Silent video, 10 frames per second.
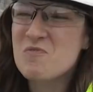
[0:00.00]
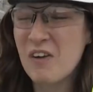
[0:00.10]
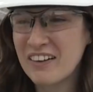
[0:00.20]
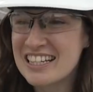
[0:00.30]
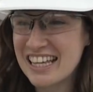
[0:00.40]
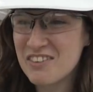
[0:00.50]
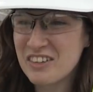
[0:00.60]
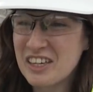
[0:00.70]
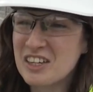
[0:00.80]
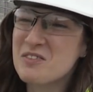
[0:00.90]
We're at
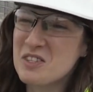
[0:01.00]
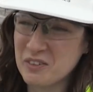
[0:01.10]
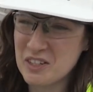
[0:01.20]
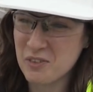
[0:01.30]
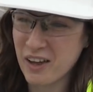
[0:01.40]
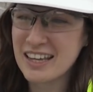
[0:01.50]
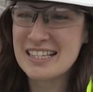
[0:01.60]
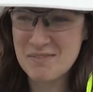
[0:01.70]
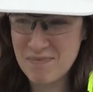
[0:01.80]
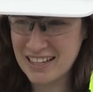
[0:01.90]
Davy Hume Sewage
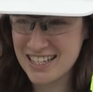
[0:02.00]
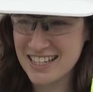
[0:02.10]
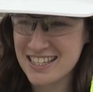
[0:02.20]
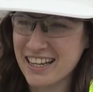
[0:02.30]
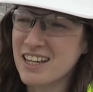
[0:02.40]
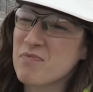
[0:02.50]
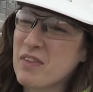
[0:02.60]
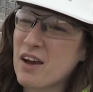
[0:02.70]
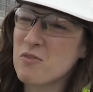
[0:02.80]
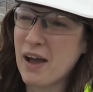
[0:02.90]
Works in Manchester,
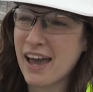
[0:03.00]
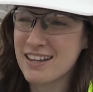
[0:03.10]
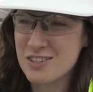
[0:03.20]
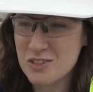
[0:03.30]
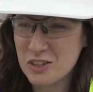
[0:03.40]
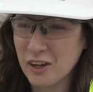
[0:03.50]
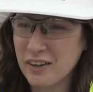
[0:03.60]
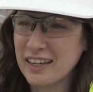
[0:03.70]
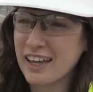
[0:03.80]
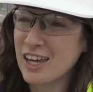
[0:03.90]
where it's
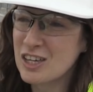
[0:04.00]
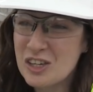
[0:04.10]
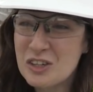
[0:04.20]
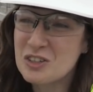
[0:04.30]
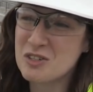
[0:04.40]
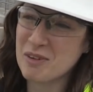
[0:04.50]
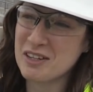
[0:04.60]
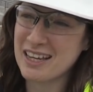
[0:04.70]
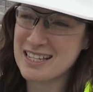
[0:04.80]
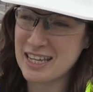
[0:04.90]
undergoing a huge
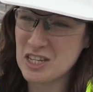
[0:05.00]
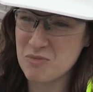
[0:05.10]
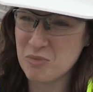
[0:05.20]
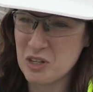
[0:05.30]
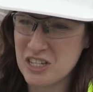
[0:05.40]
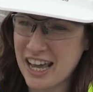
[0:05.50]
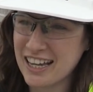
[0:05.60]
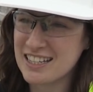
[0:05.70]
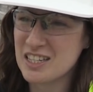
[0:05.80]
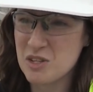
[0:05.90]
modernisation
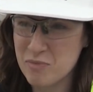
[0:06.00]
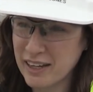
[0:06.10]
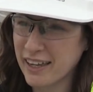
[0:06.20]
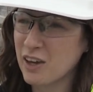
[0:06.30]
project to bring